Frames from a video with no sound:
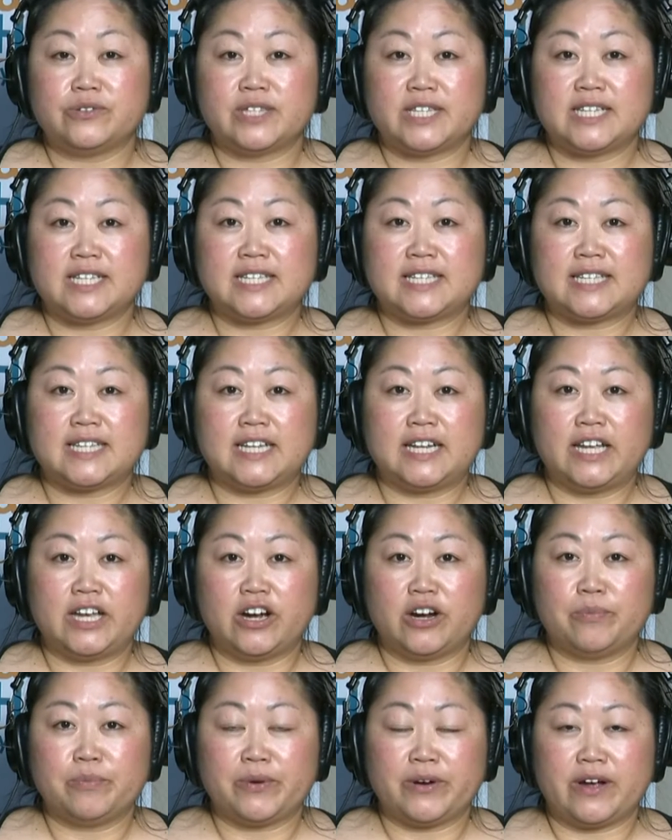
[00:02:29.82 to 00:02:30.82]
the
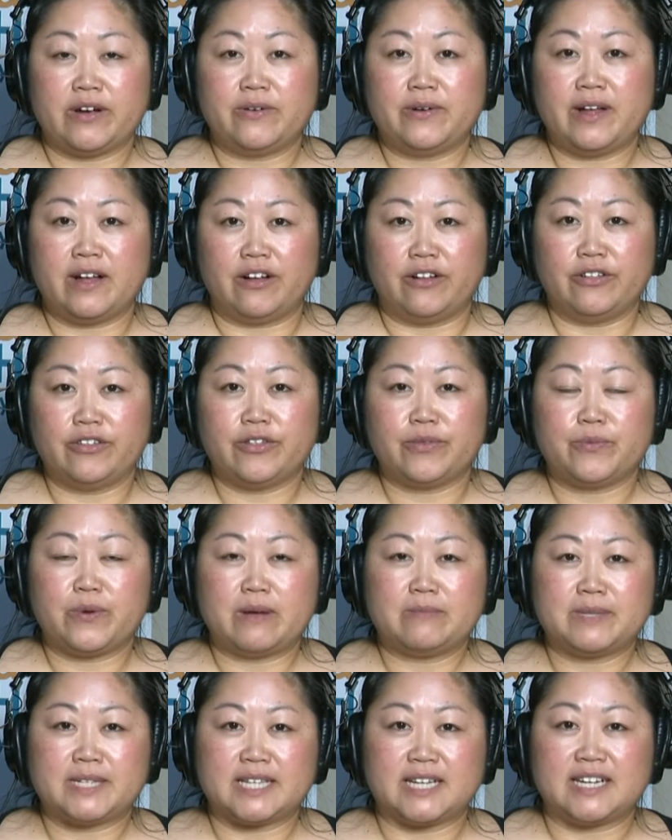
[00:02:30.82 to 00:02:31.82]
CDR Pro Health
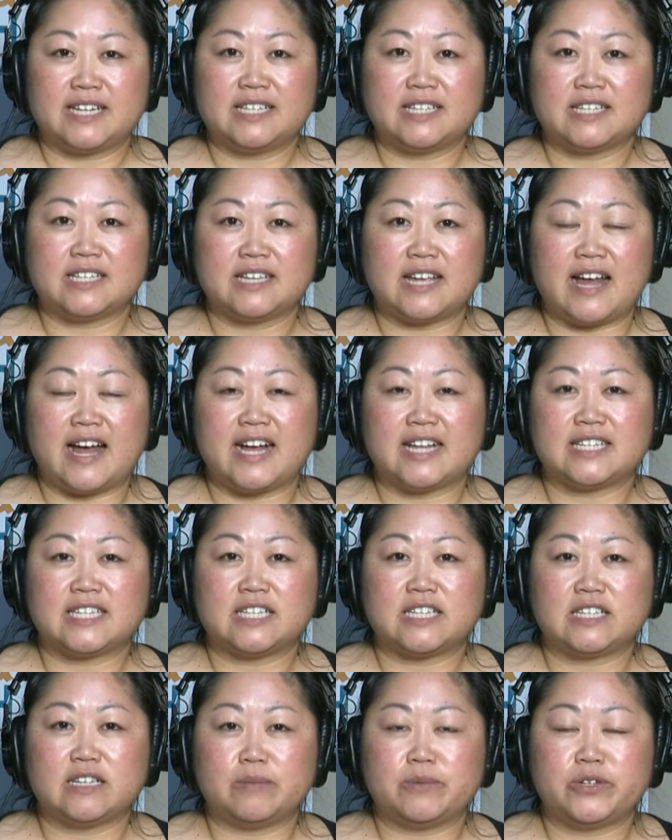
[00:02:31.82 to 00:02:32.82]
website at
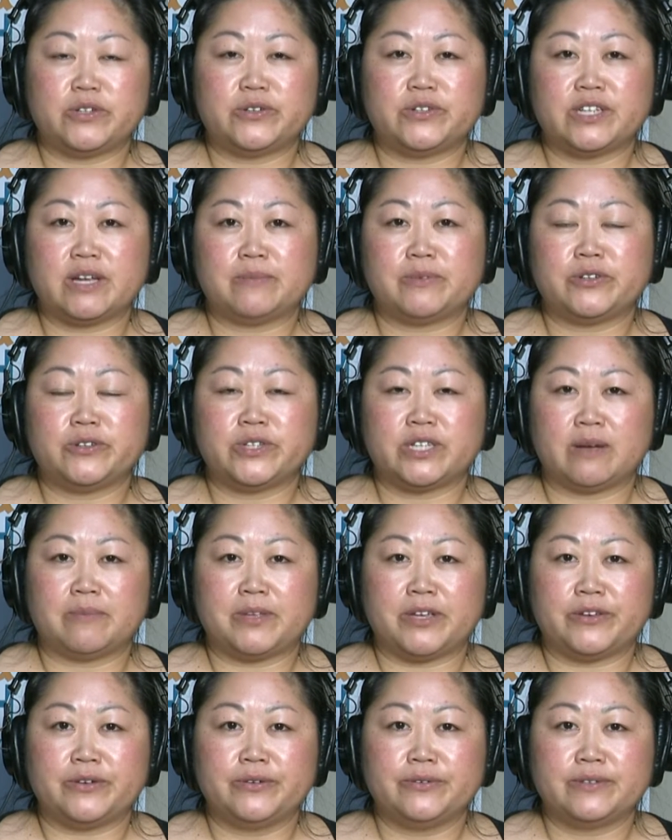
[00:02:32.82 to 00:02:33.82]

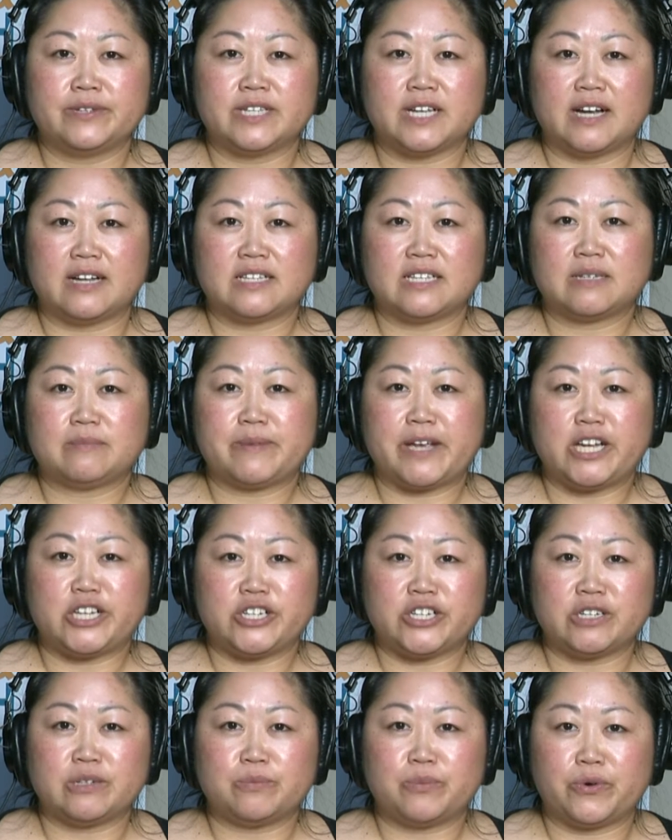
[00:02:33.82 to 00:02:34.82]

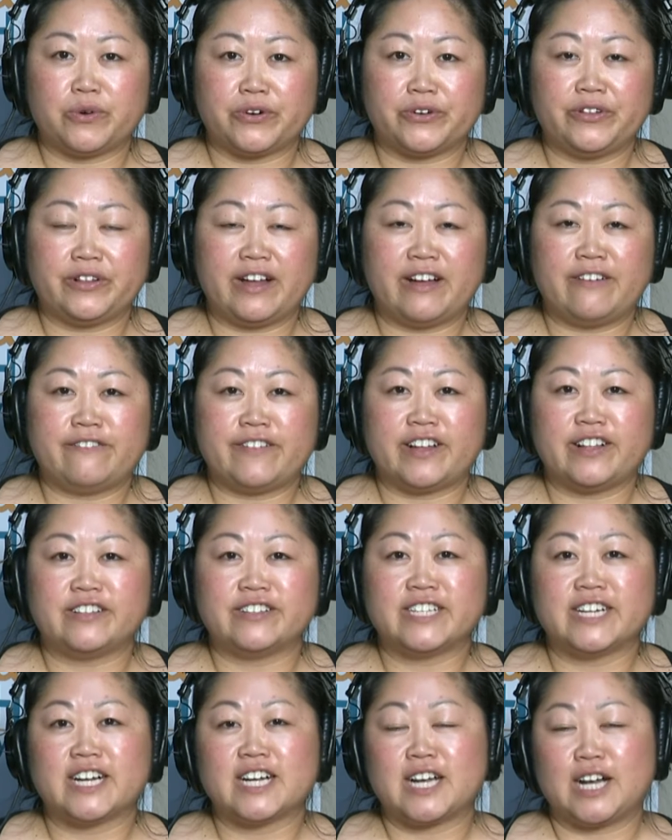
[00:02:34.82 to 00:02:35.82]

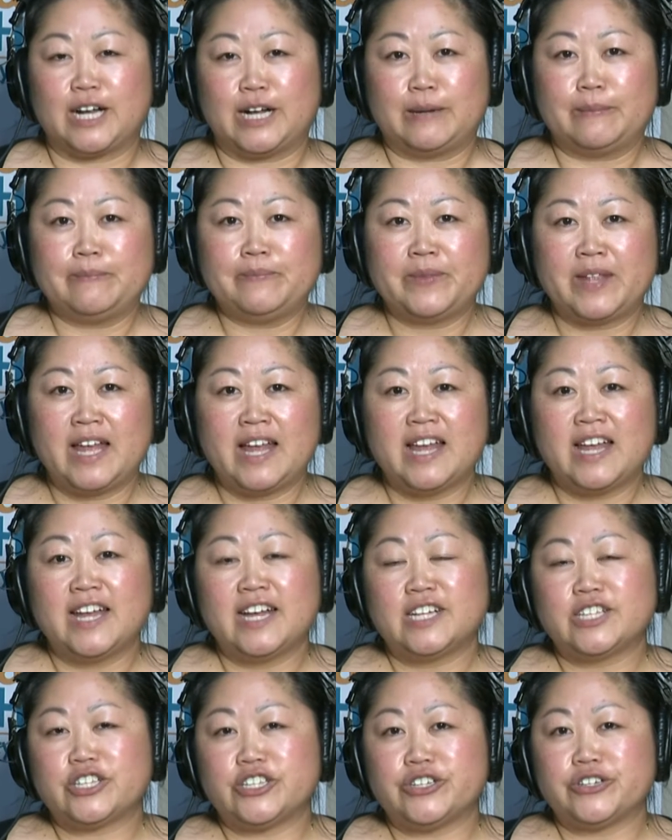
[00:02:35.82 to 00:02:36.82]
www.patientportalfl.com
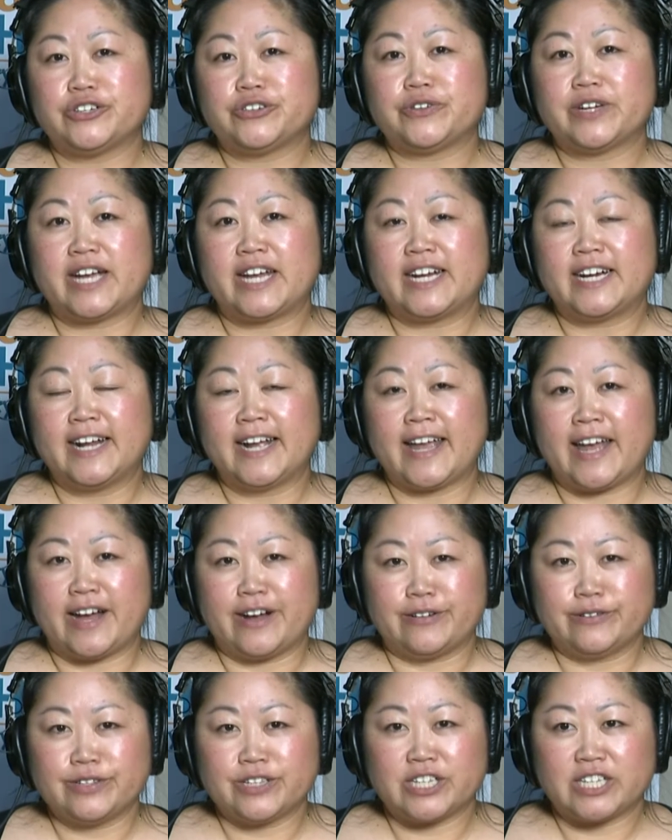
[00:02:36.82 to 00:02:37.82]
to create an
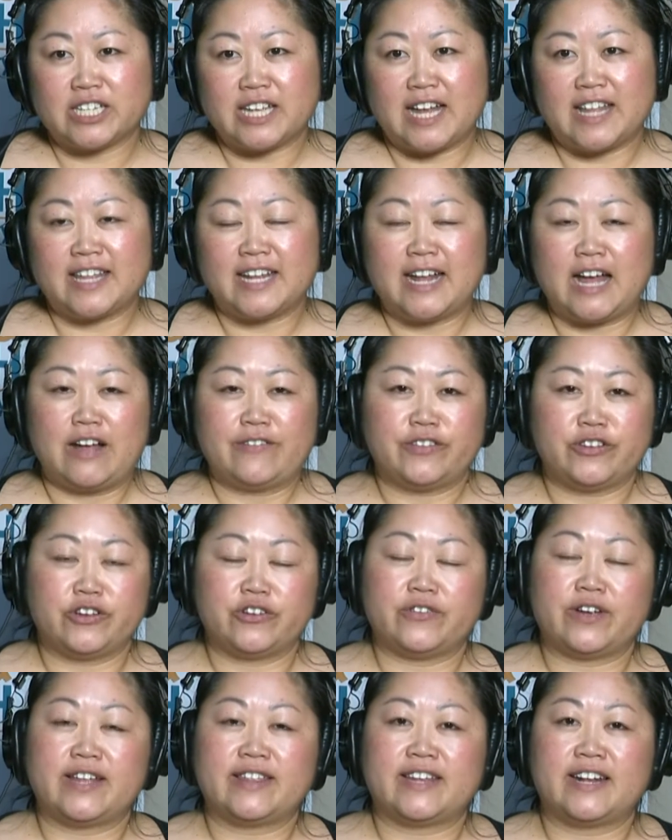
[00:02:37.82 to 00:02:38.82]
account. And then after you
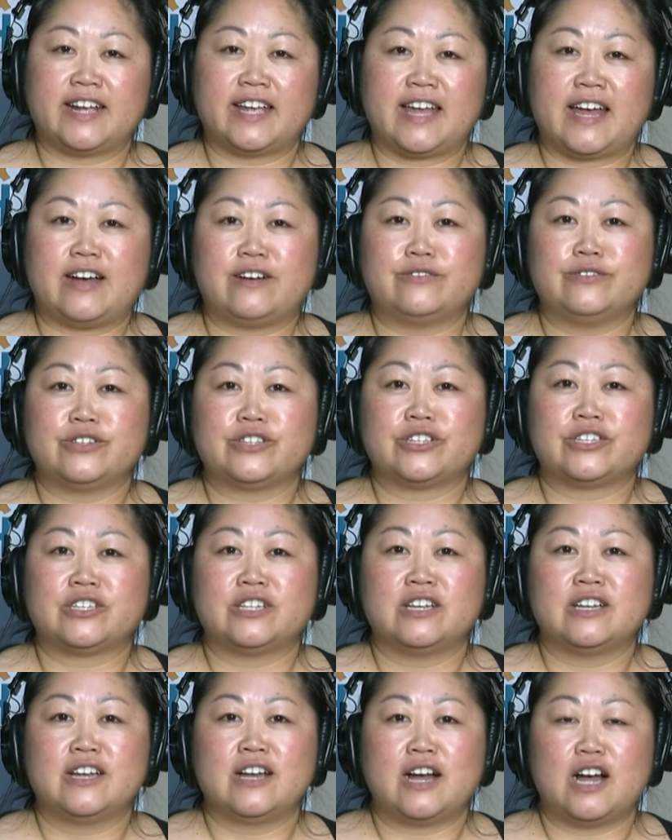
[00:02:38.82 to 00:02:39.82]
create that account,
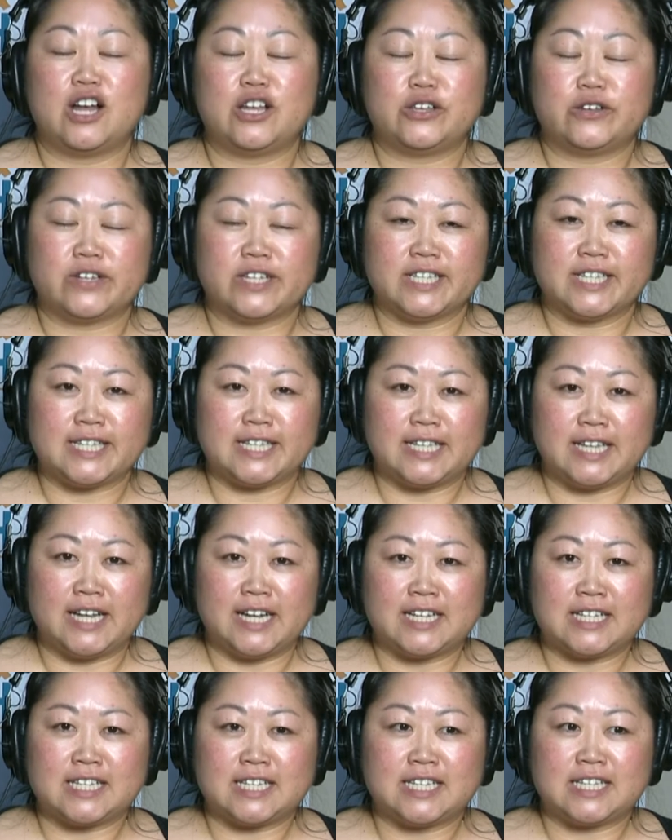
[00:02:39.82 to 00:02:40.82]
you can
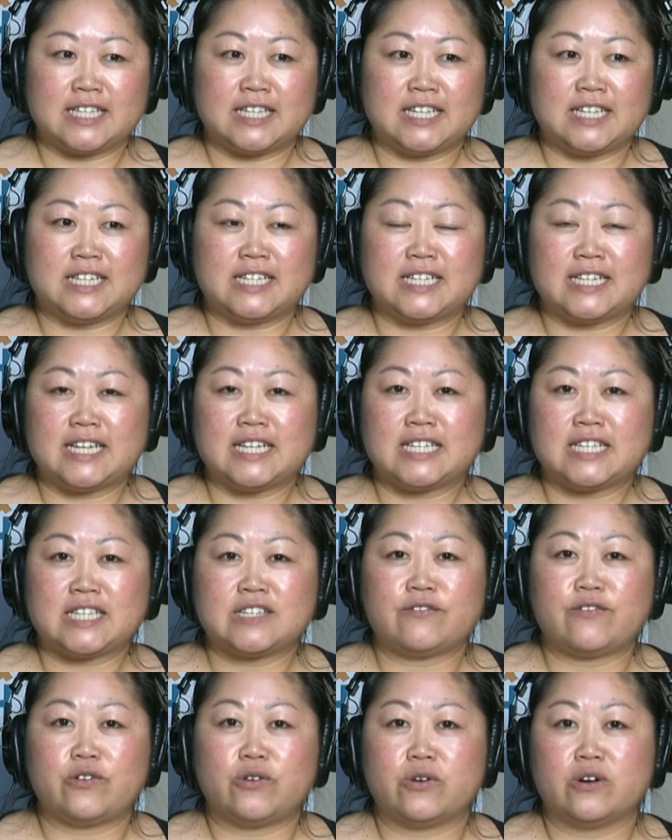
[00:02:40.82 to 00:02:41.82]
select the
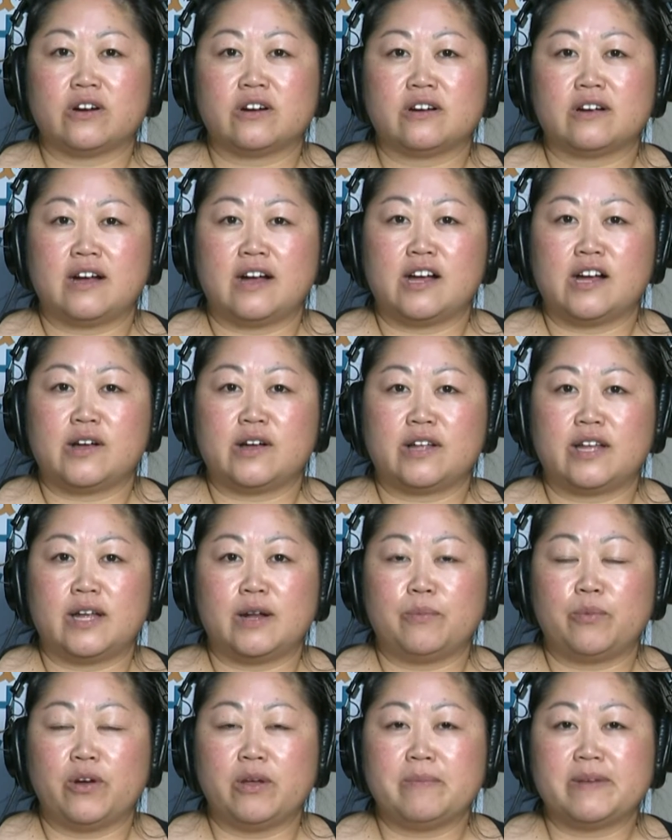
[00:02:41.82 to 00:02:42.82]
dates for an
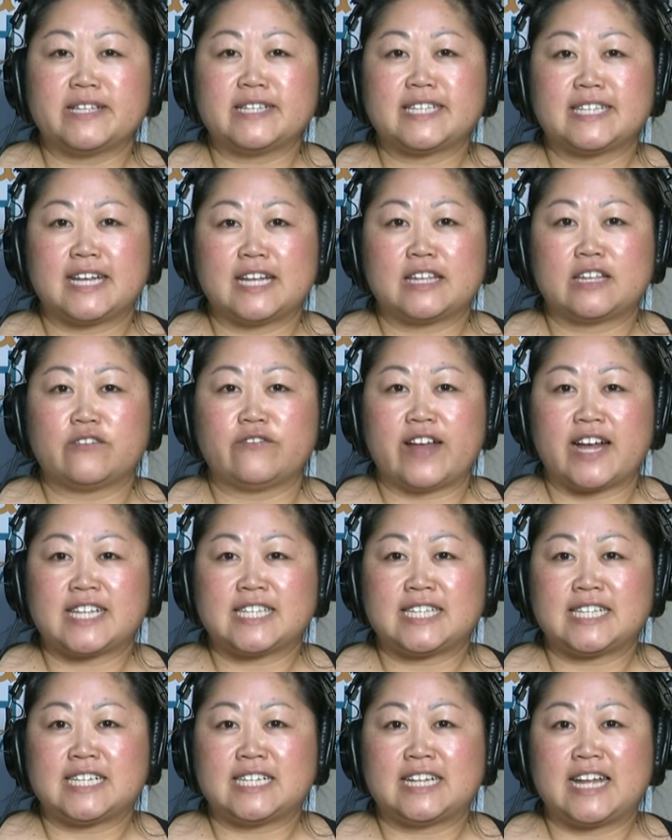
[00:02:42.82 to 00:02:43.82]
appointment to get the
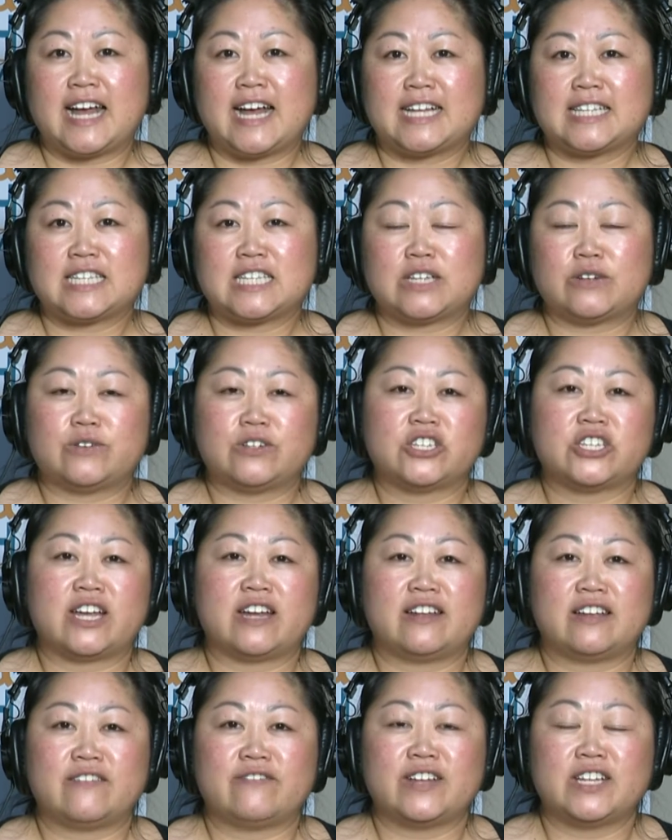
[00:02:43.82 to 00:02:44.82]
vaccine at the Orange
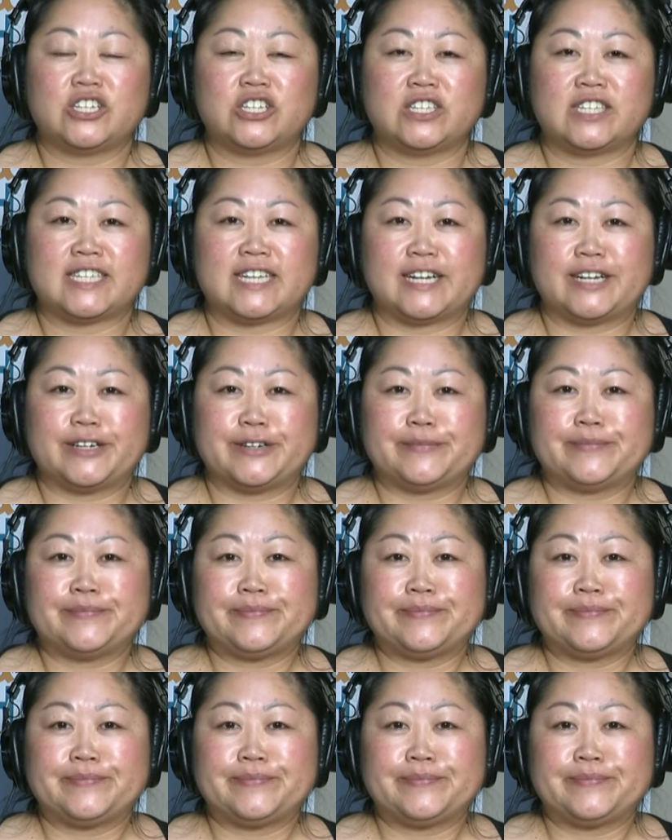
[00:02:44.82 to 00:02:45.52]
County Convention Center.